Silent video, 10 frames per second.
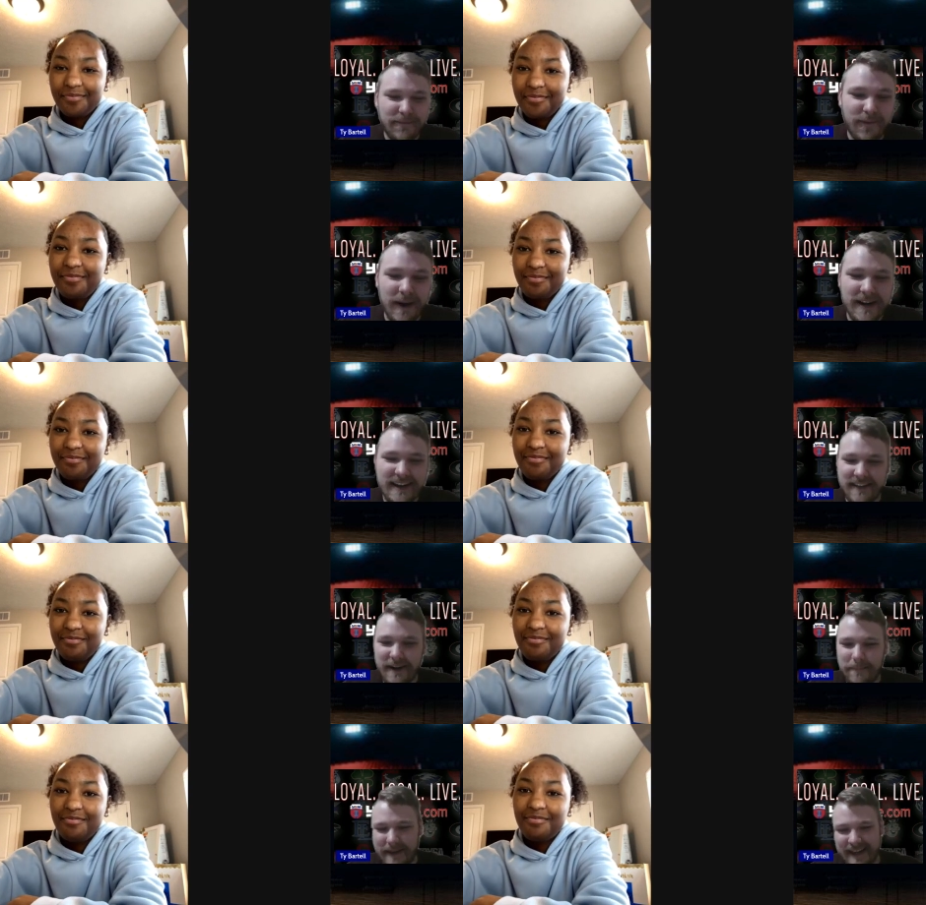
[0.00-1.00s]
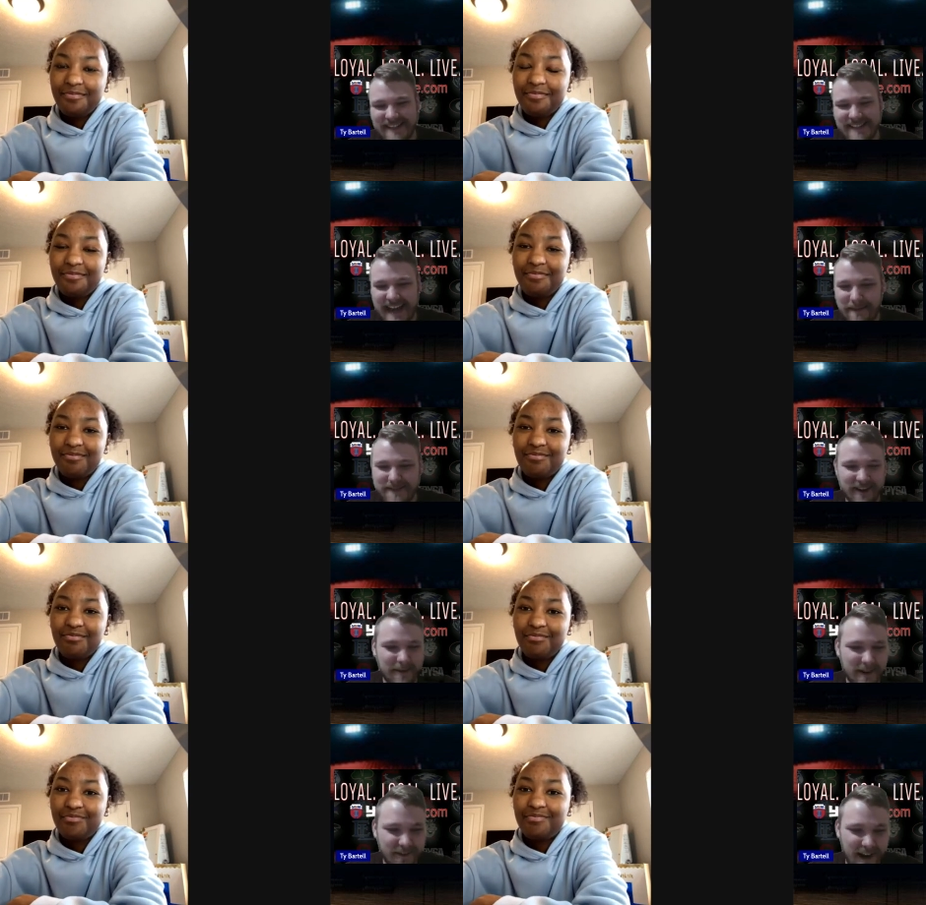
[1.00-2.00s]
Speaker 1: for another big time tournament
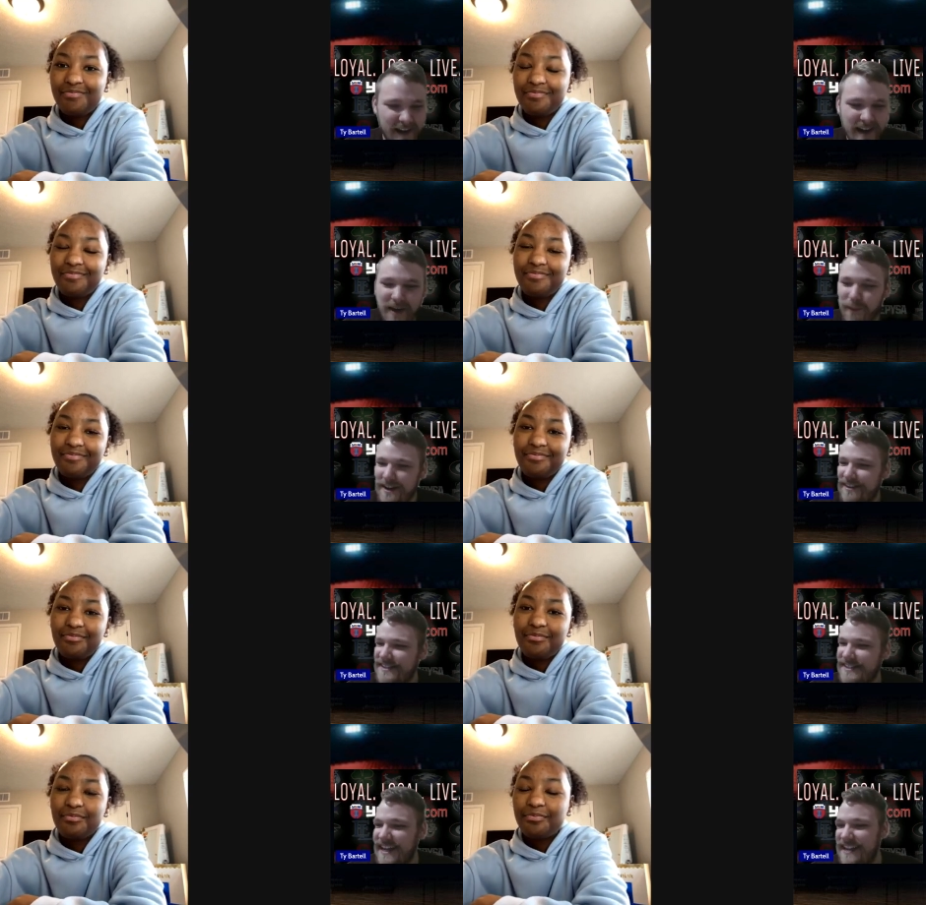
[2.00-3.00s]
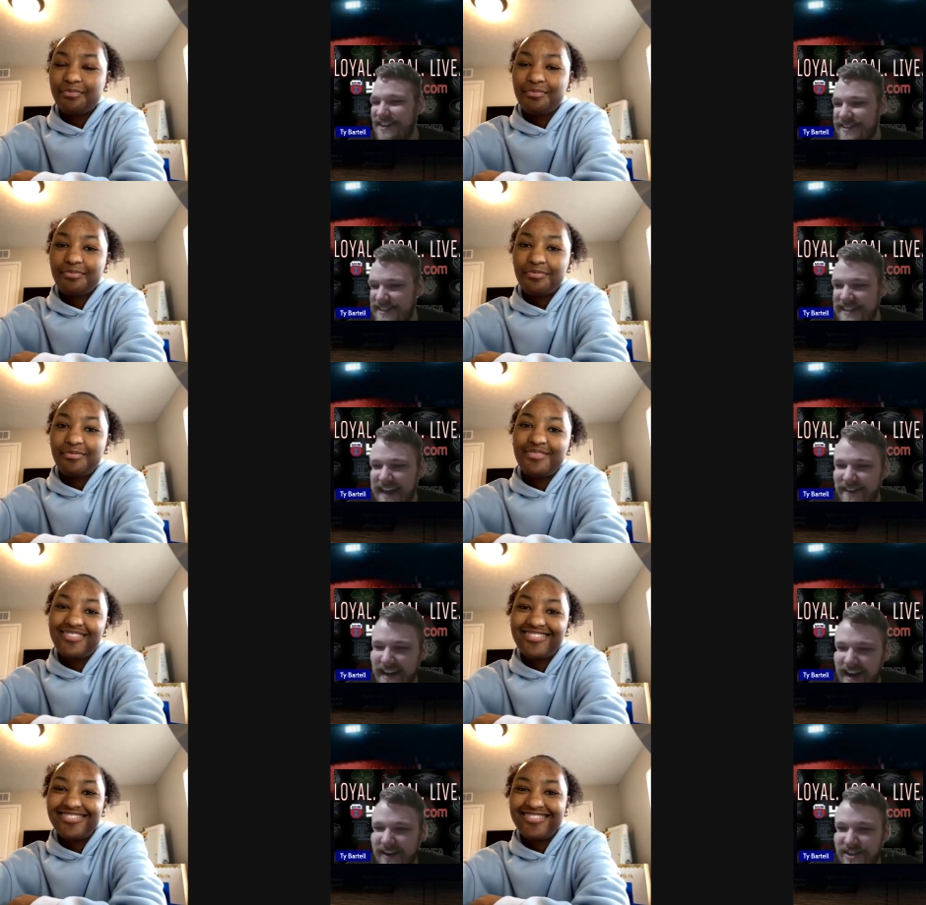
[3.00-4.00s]
run. One of their seniors, Devin
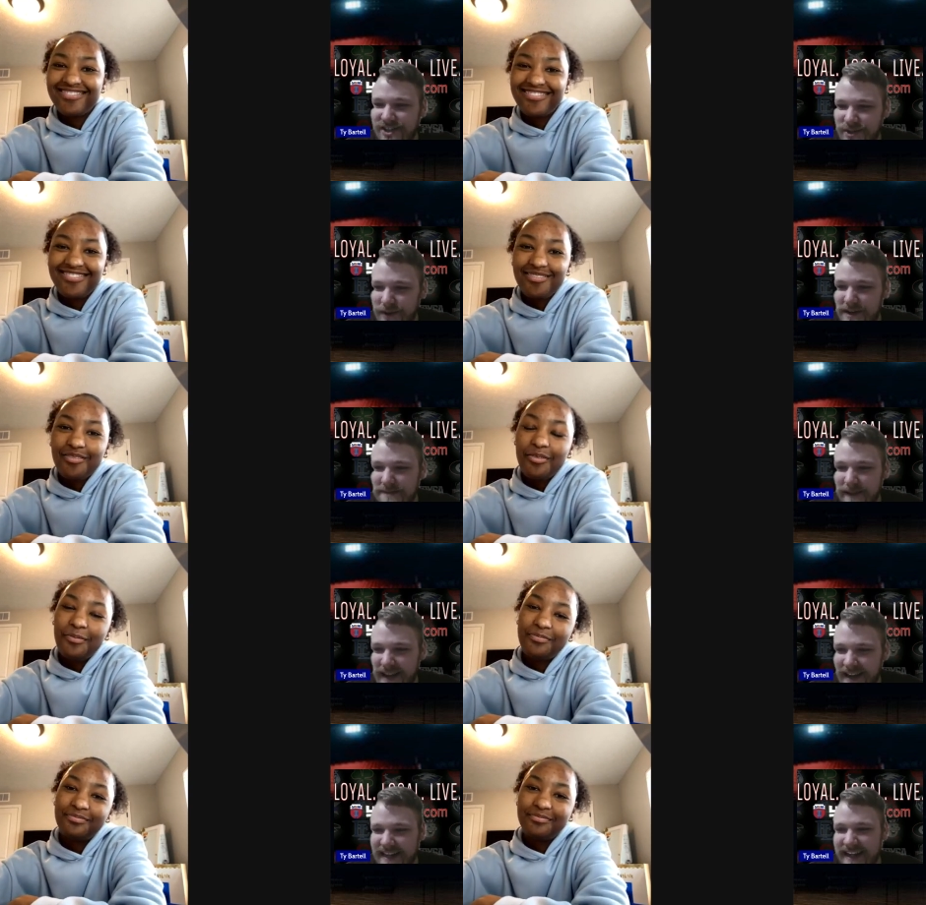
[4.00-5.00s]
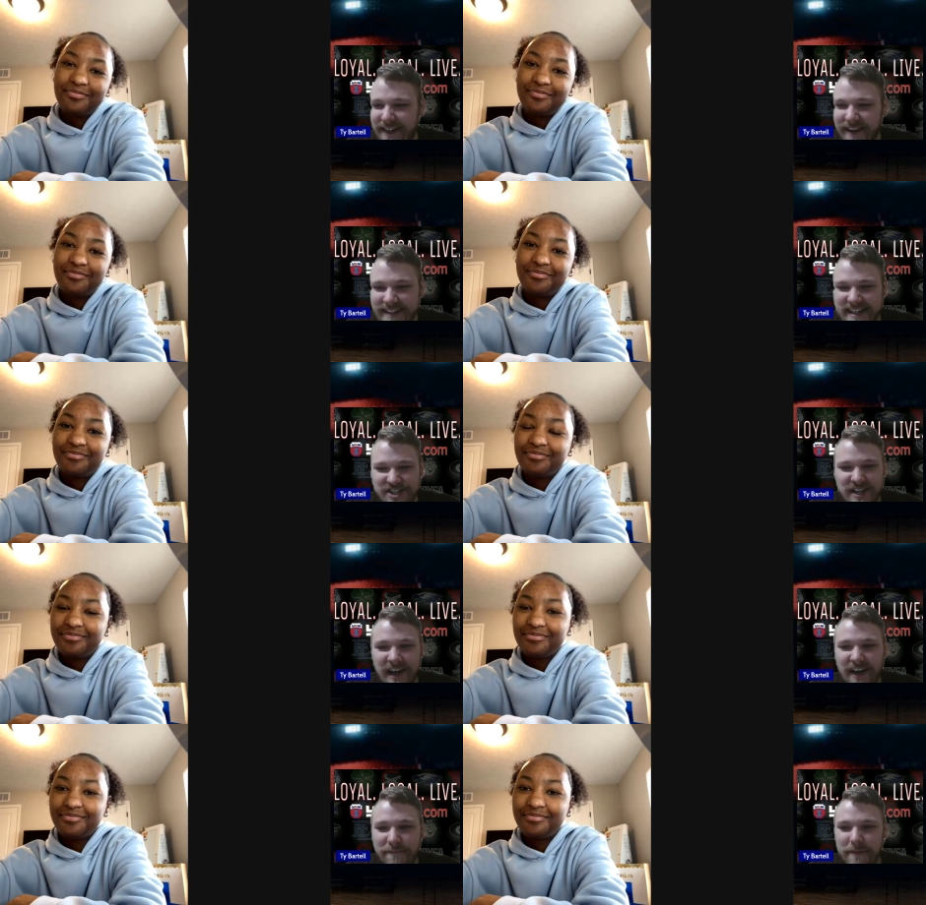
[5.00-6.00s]
Harris, joins me in another edition
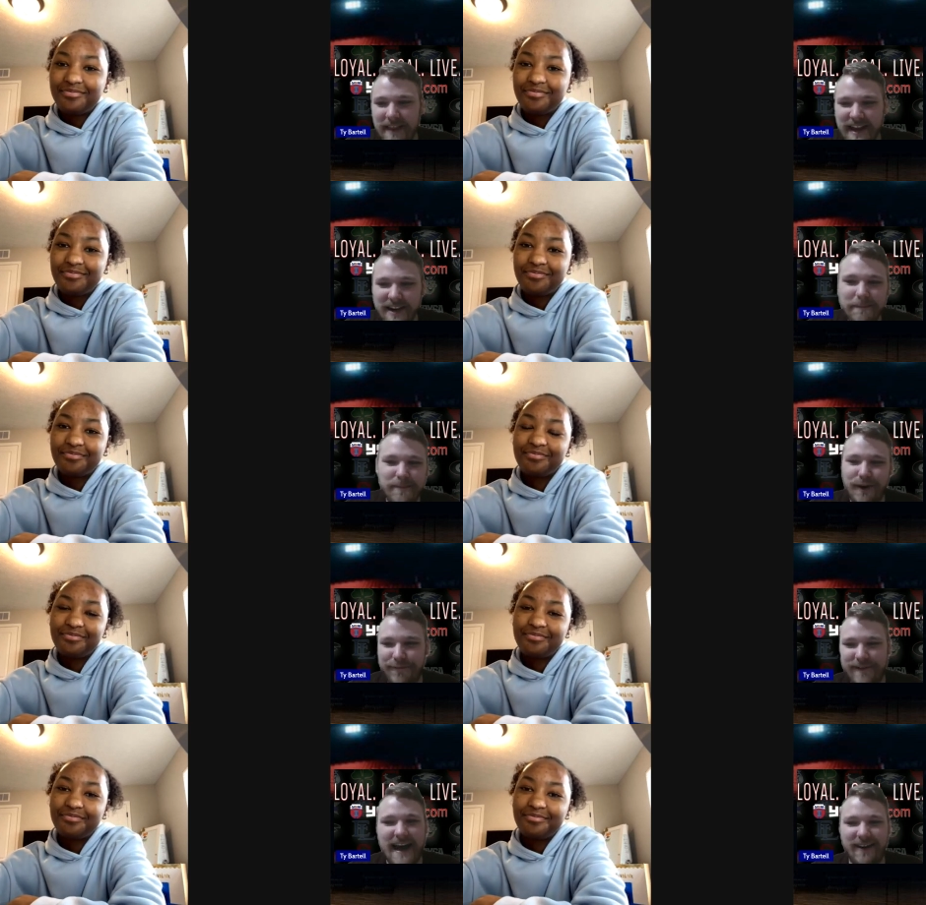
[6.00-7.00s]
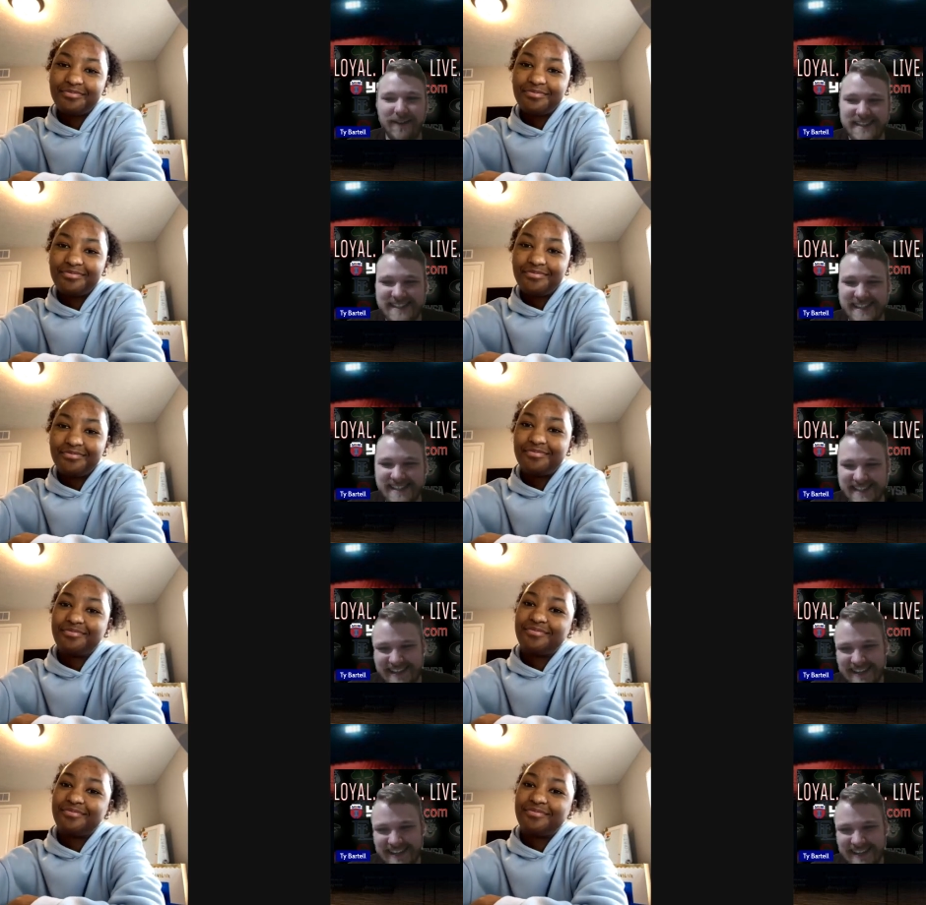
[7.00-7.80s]
of Player Profile this season.